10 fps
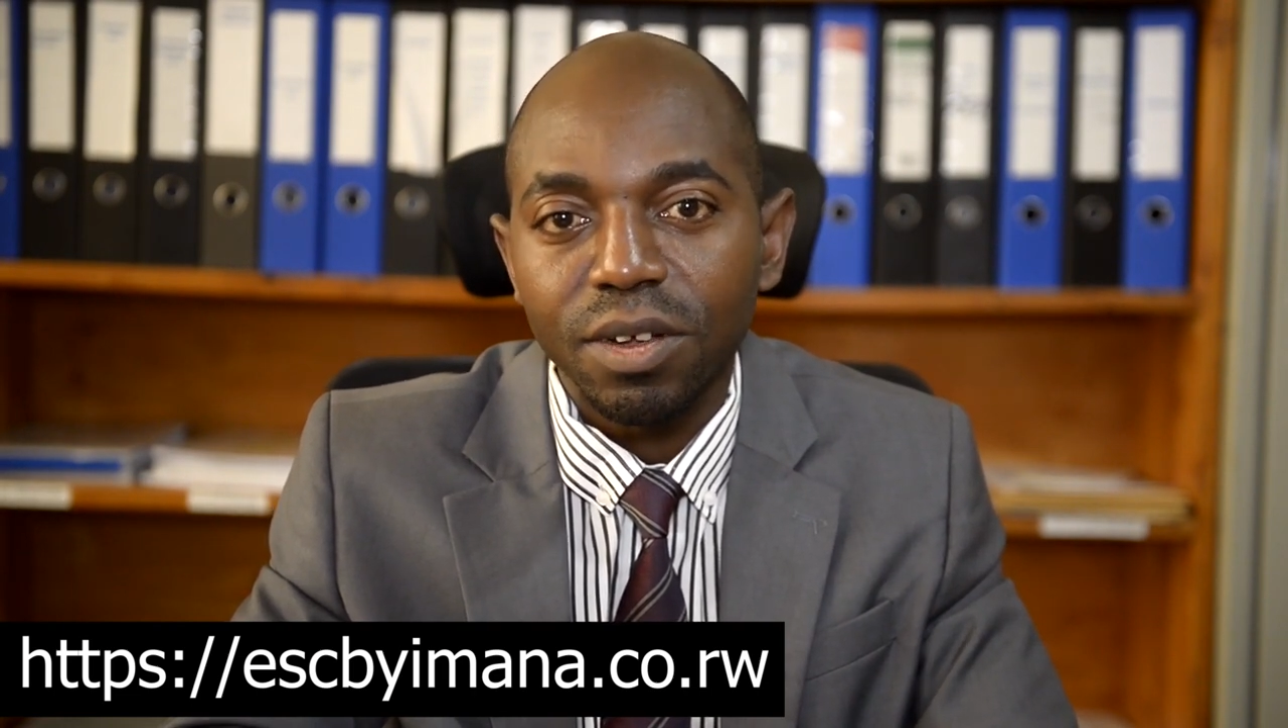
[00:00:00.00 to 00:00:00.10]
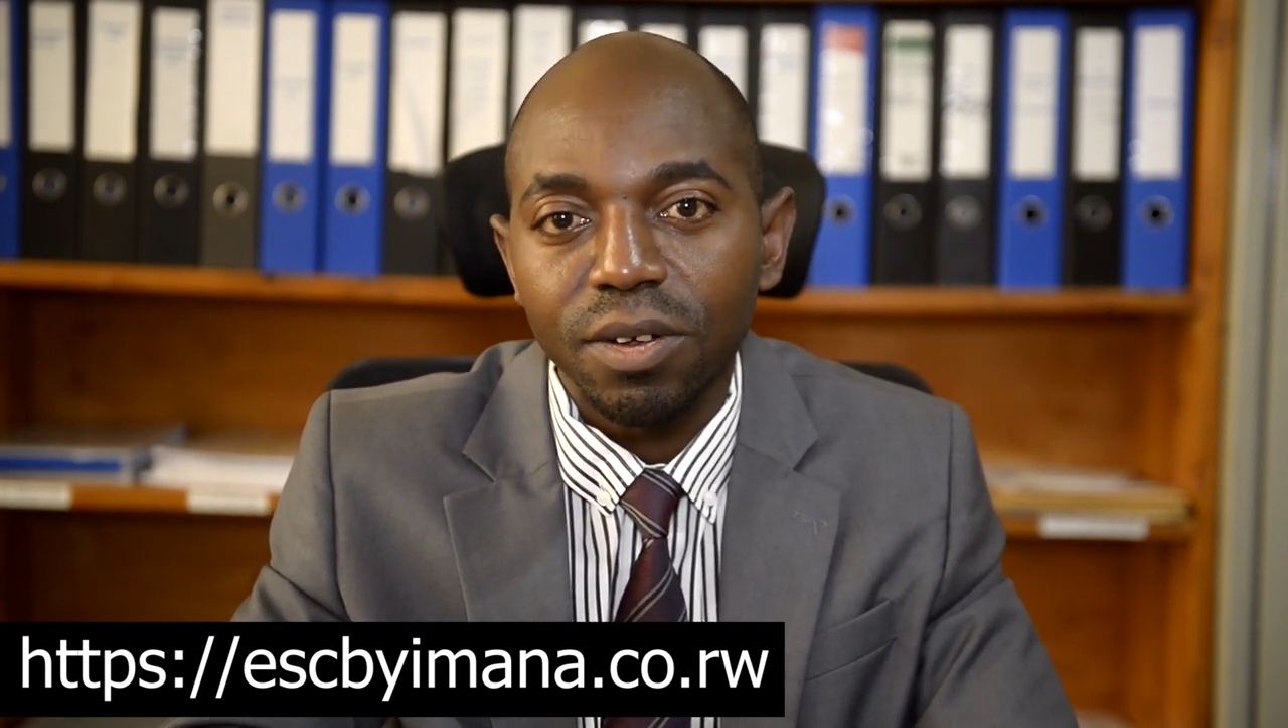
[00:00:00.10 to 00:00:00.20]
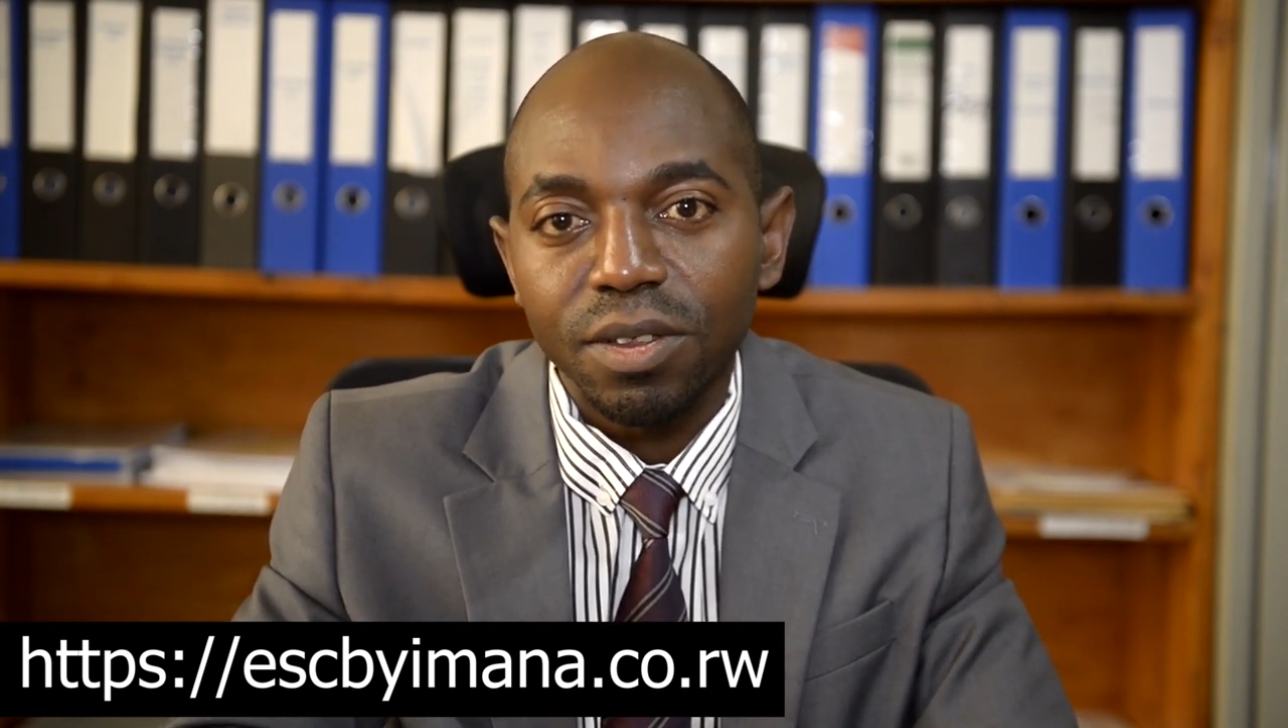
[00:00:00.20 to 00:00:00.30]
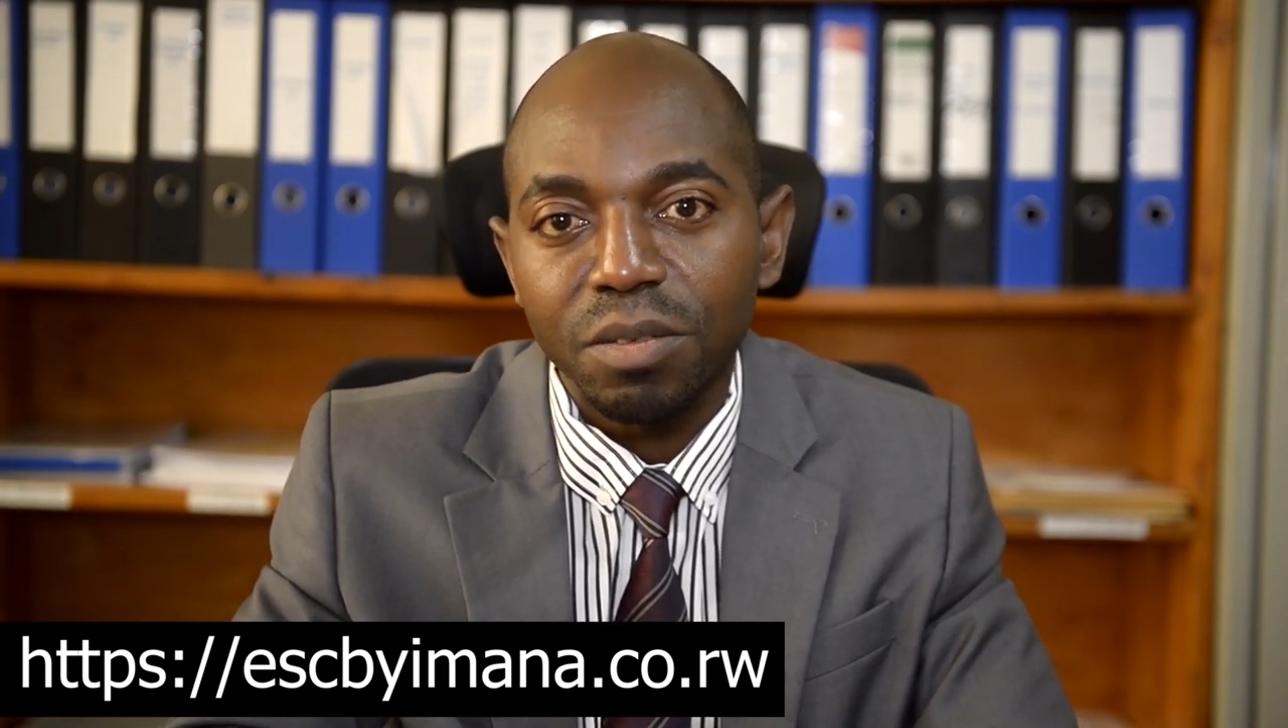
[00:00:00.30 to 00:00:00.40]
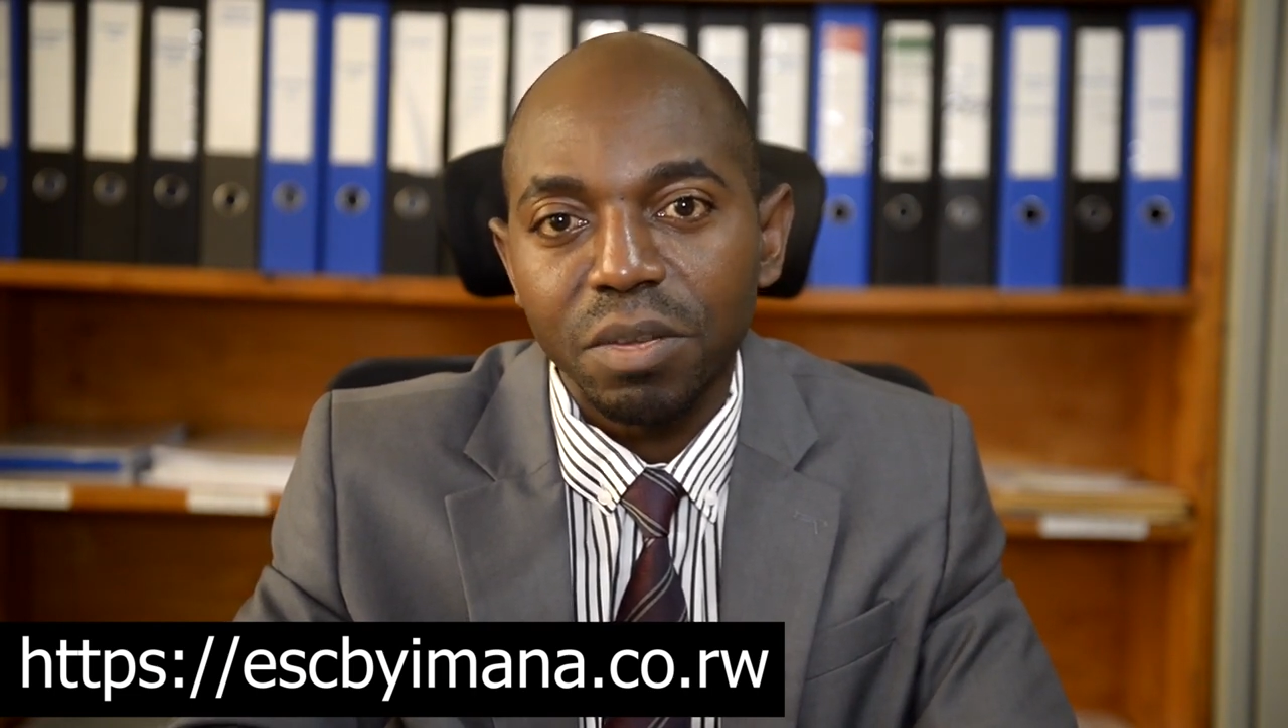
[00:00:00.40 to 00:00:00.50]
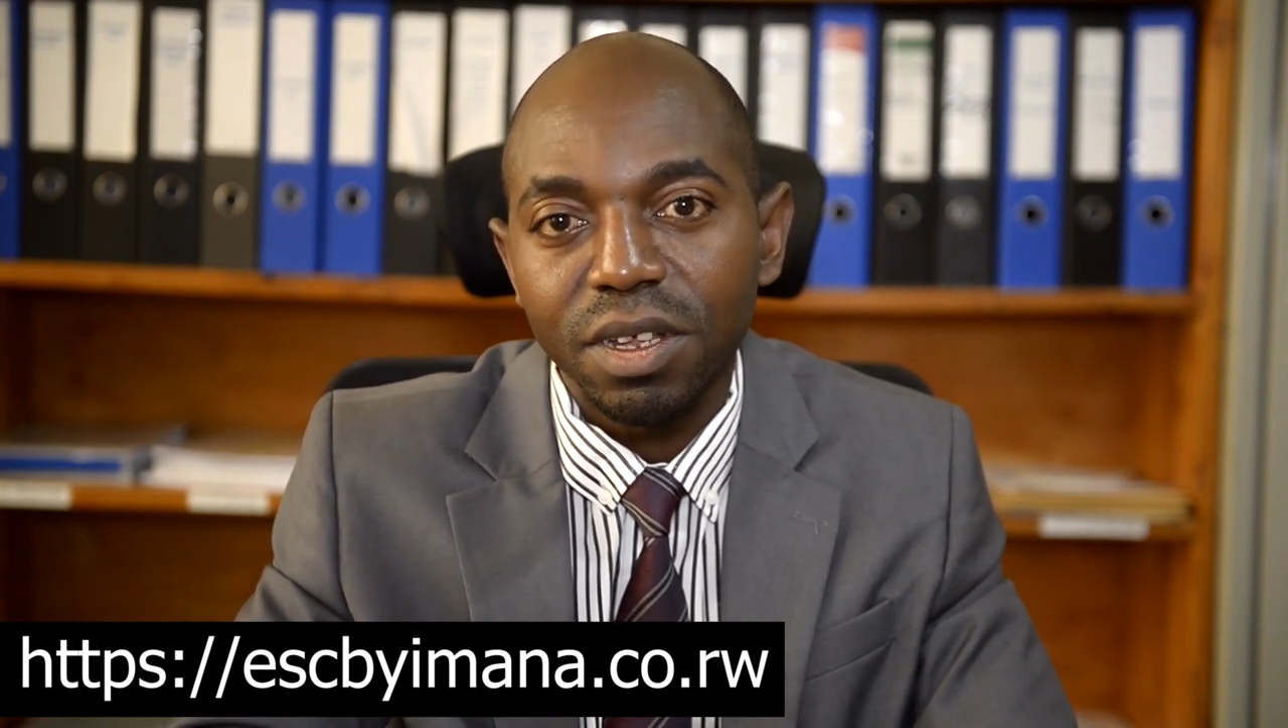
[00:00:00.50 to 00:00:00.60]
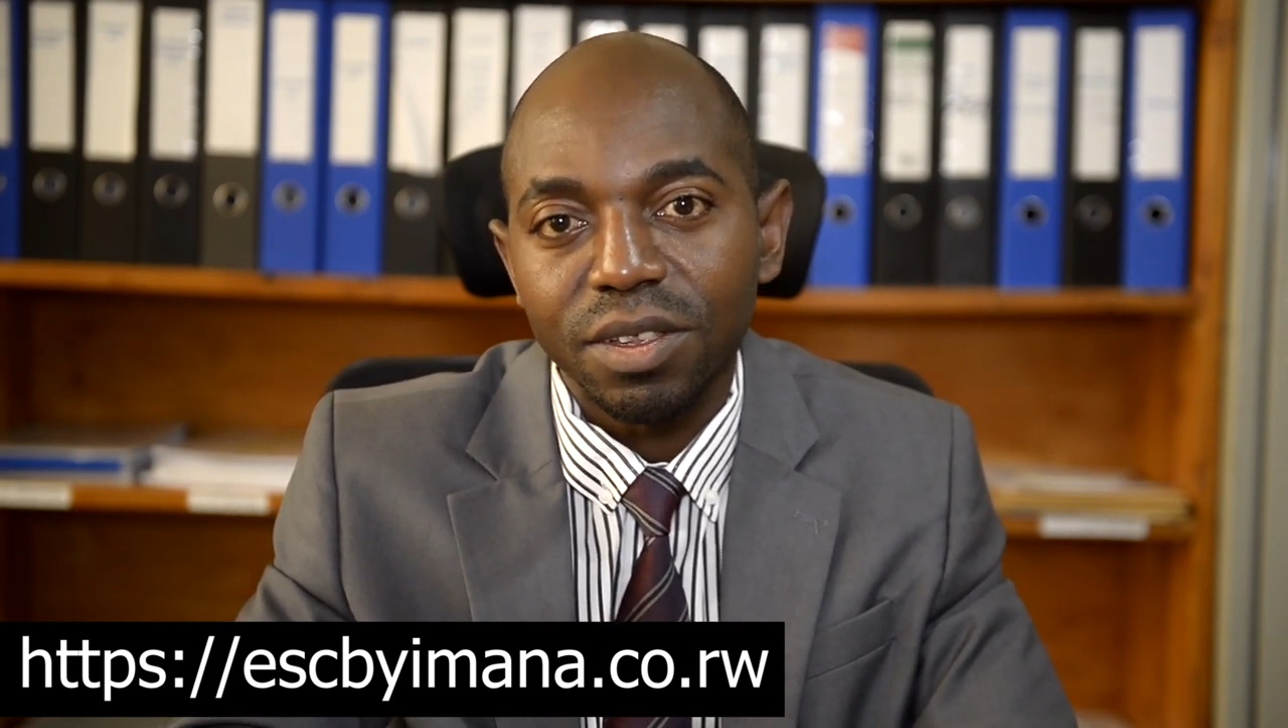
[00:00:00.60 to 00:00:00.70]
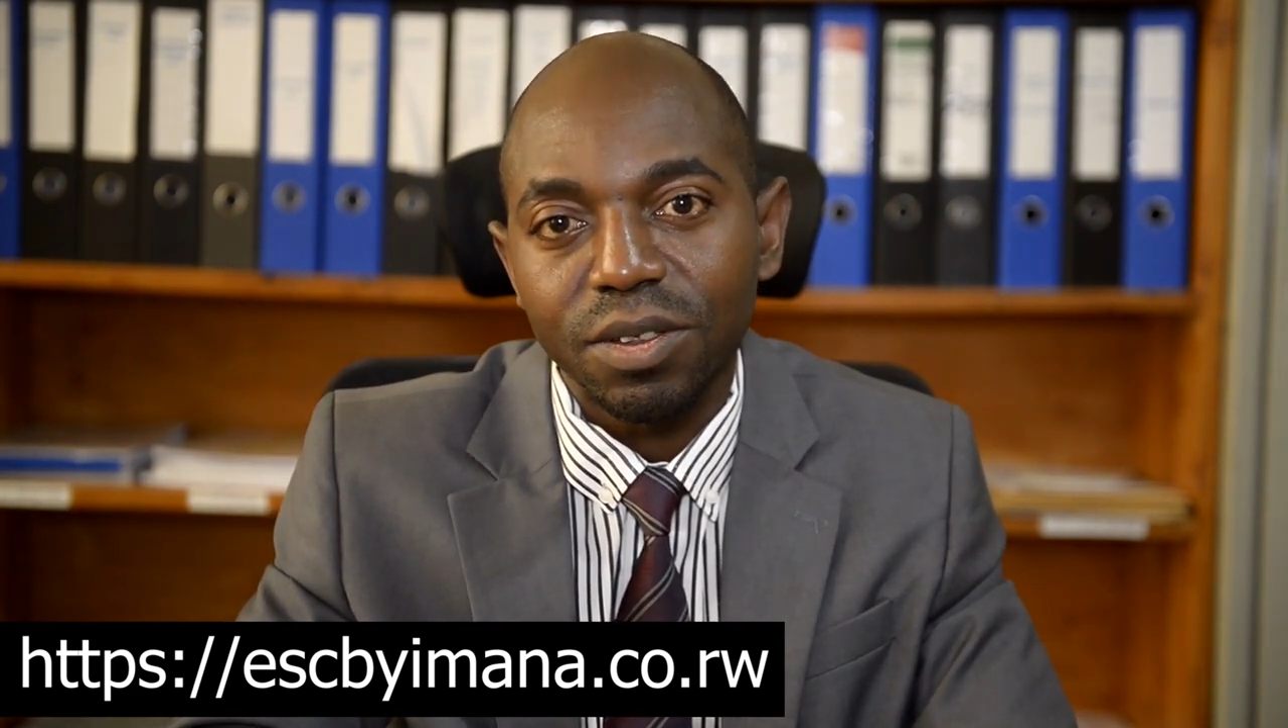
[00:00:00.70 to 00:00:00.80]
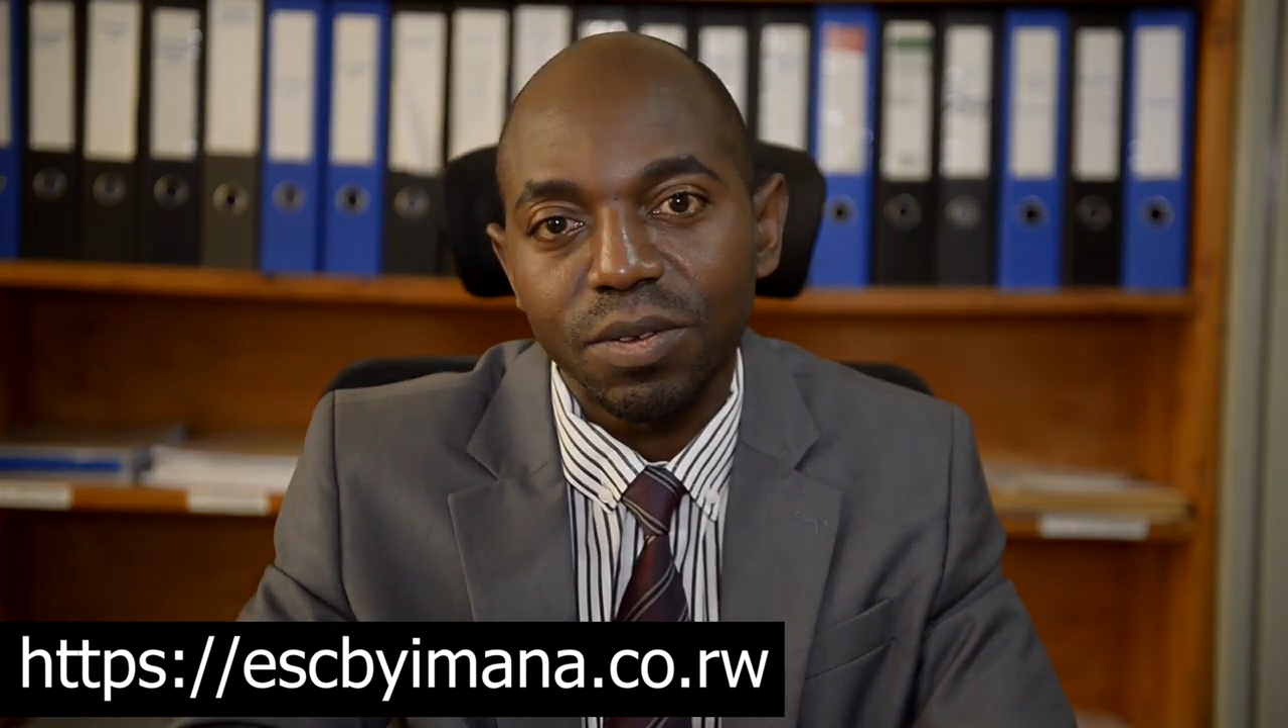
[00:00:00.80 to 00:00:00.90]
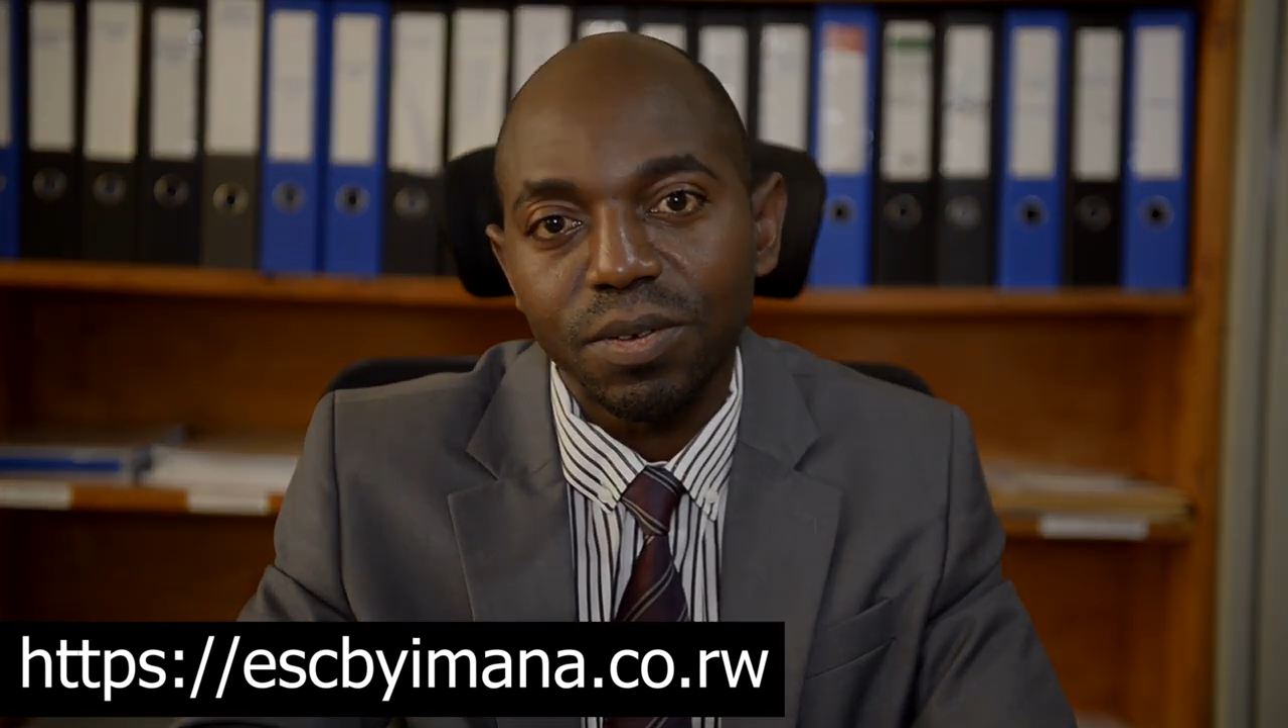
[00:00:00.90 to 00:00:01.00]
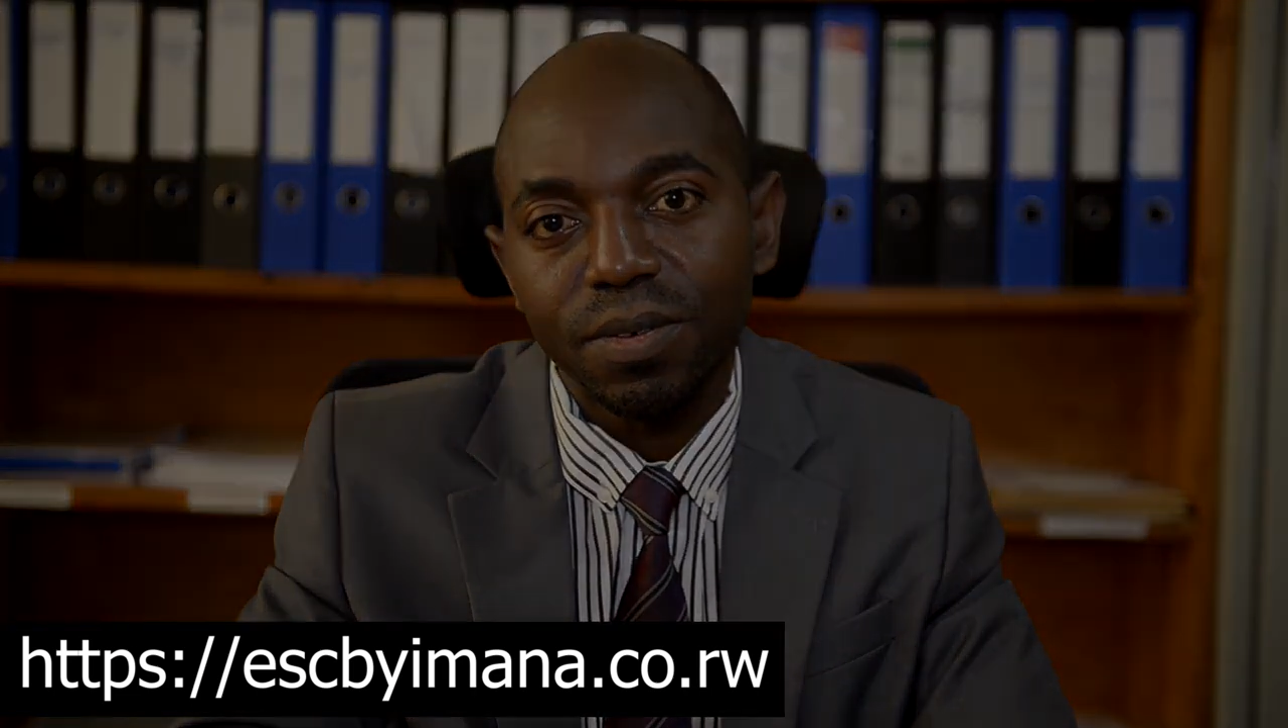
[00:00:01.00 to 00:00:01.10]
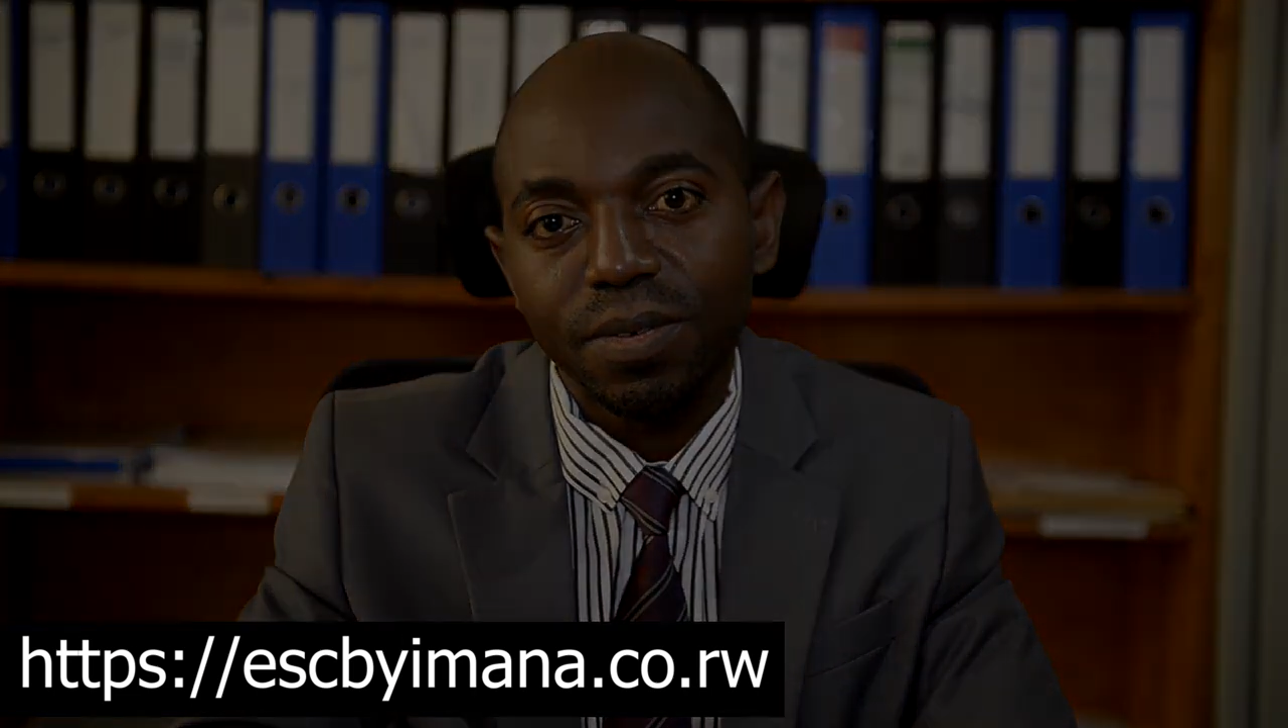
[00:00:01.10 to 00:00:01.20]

God bless you.